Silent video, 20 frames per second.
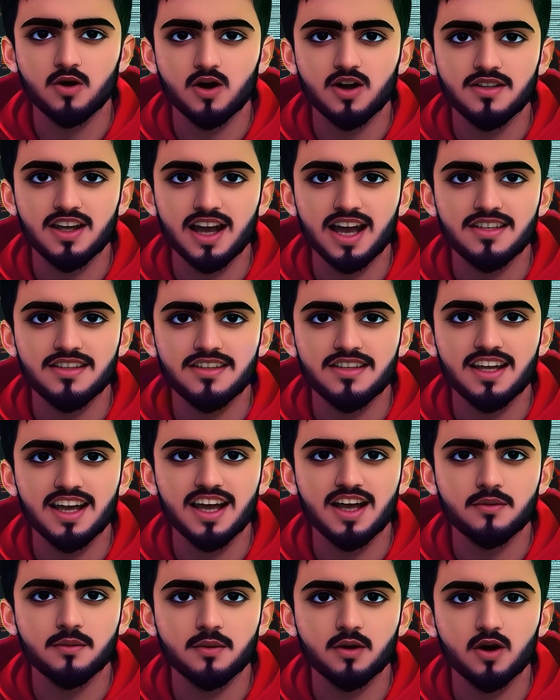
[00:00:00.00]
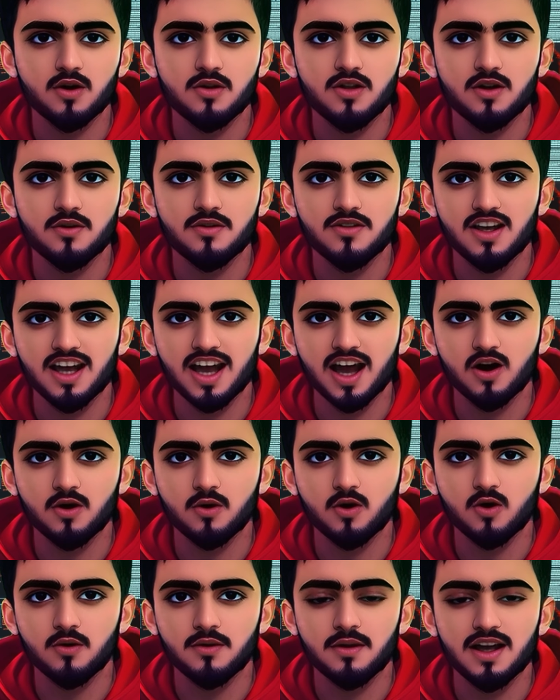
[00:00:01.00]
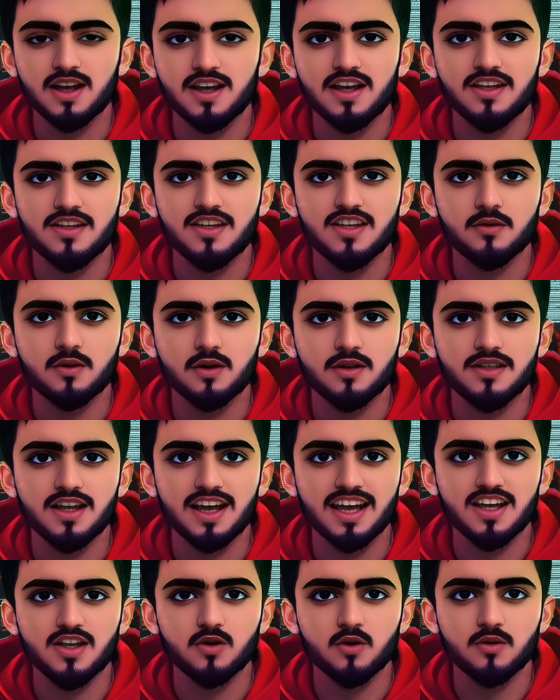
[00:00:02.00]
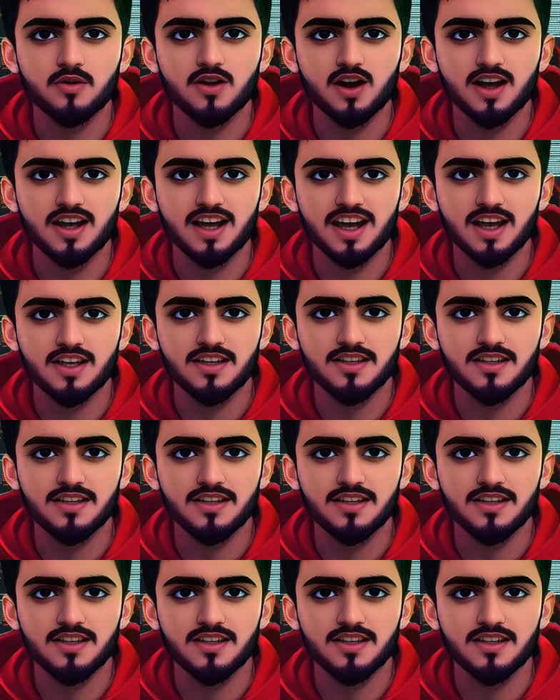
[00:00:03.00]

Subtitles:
For a 10-second perfect video, you may need to spend days refining